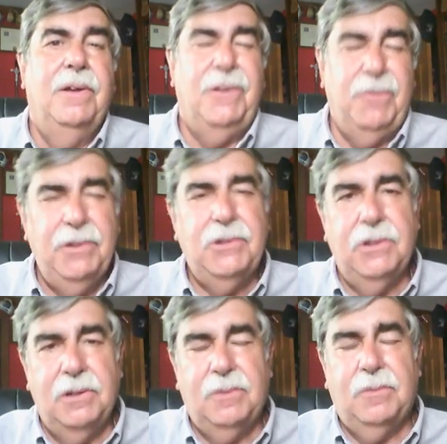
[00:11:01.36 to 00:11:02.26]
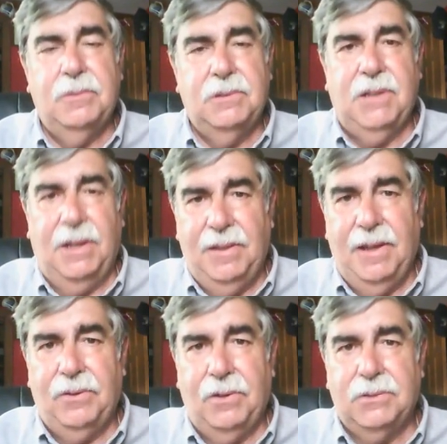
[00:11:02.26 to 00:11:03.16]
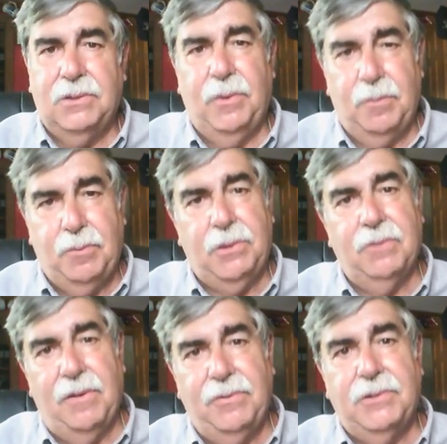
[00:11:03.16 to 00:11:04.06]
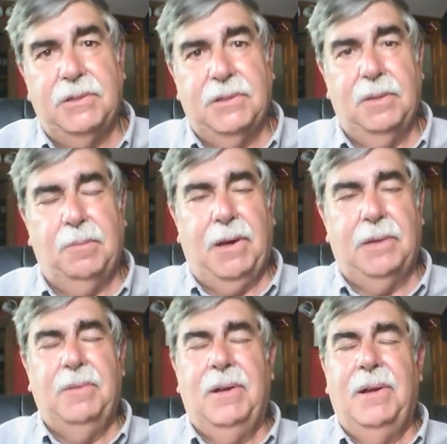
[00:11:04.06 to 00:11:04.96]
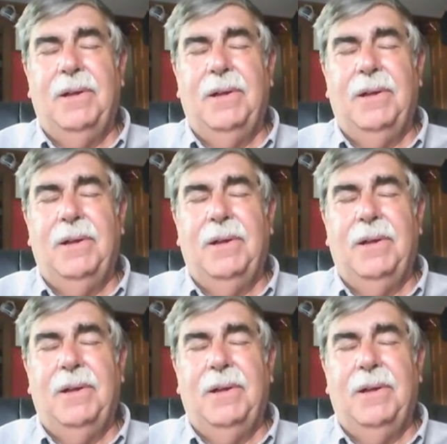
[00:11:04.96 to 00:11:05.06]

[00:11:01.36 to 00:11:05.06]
you really should cite that also and put the references at the bottom.